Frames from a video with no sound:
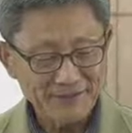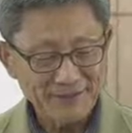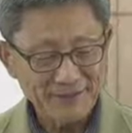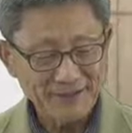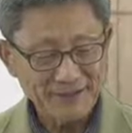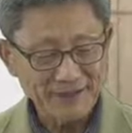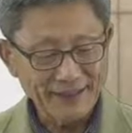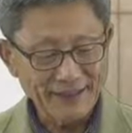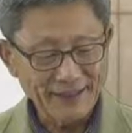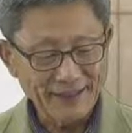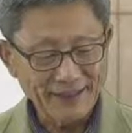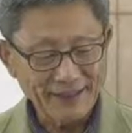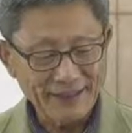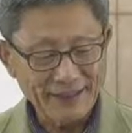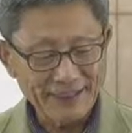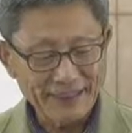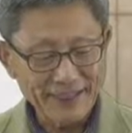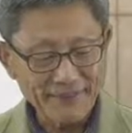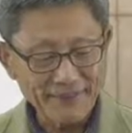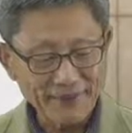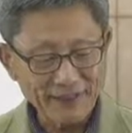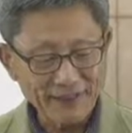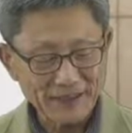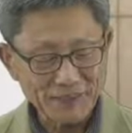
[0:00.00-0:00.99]
and its
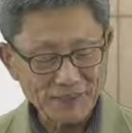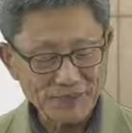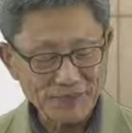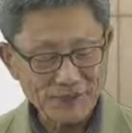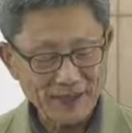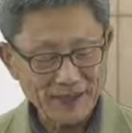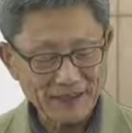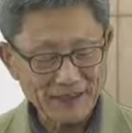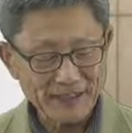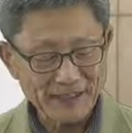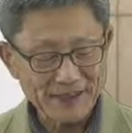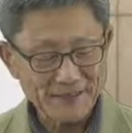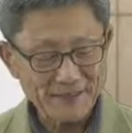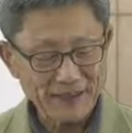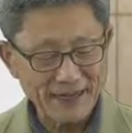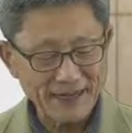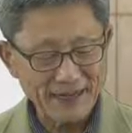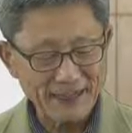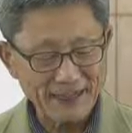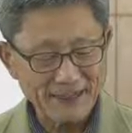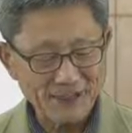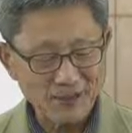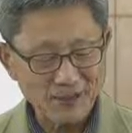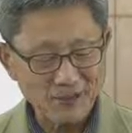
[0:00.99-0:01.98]
effective charge is
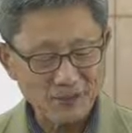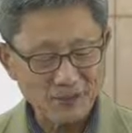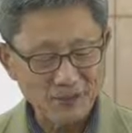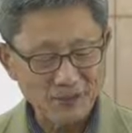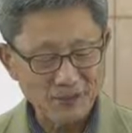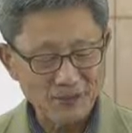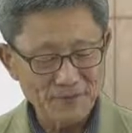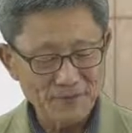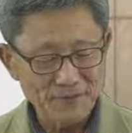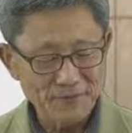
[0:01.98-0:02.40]
-2,